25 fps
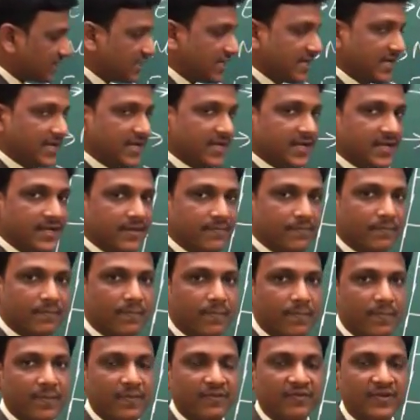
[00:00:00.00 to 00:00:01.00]
tree
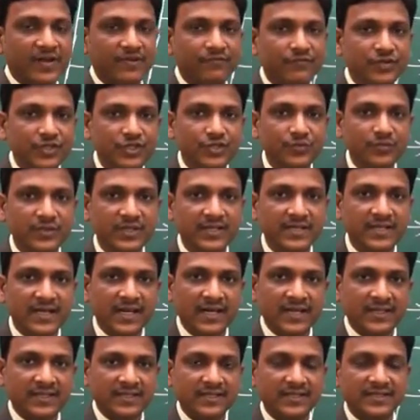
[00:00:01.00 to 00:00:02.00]
from which we
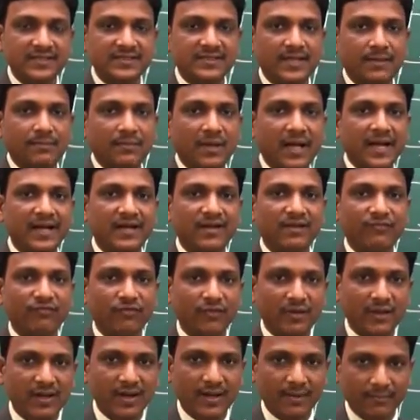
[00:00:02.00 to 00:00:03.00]
get some kind
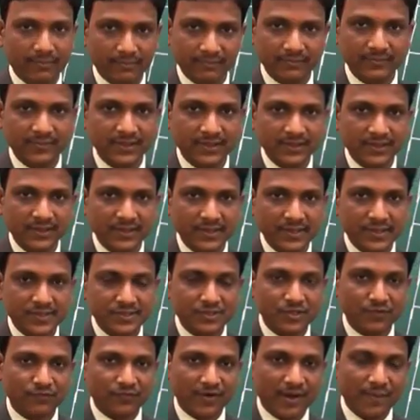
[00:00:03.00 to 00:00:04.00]
of gum.
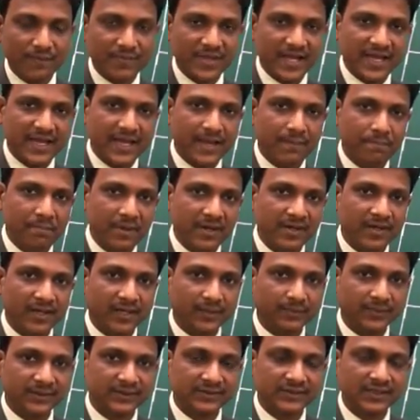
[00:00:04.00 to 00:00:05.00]
So from the
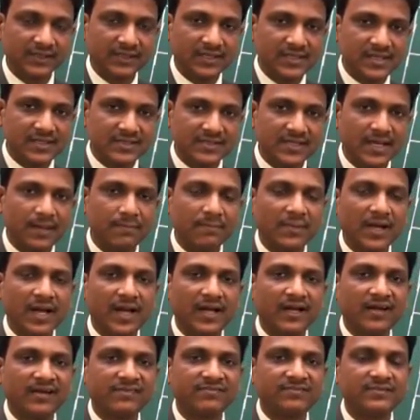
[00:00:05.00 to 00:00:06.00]
epidermis, some
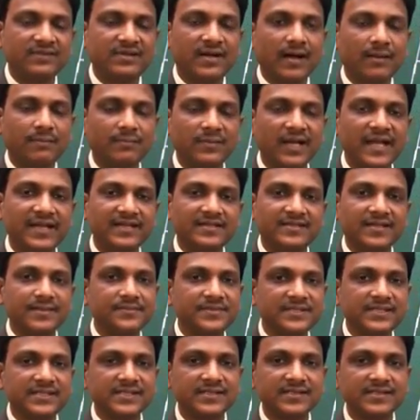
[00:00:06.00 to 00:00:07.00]
kind of gum-like
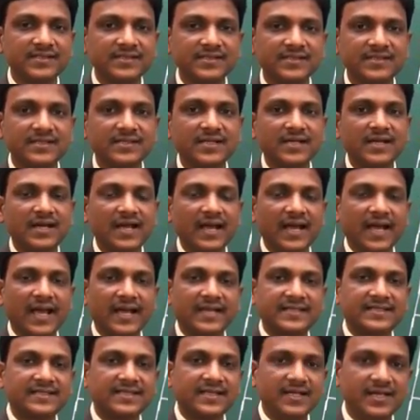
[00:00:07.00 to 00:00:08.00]
substance is
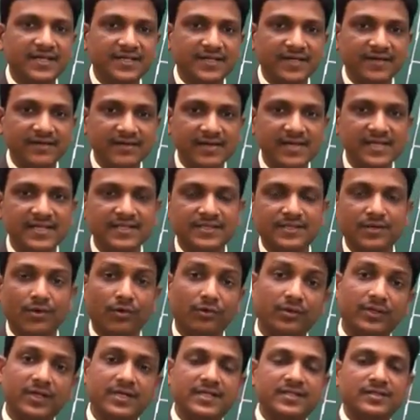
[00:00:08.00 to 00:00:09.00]
excreted, released
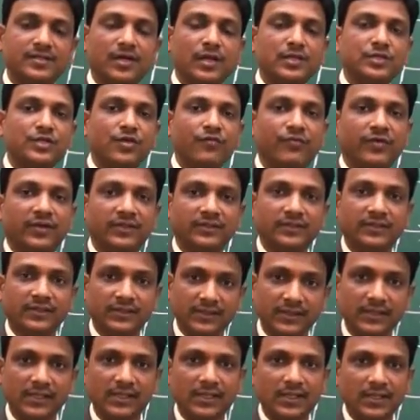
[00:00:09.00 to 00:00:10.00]
out. That is also for the
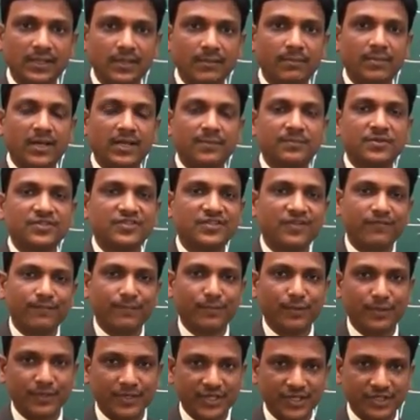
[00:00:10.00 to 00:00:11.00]
purpose of
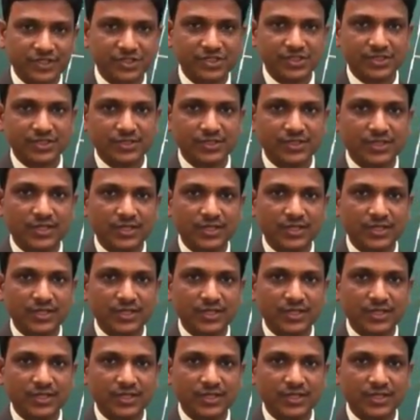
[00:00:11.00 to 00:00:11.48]
protection.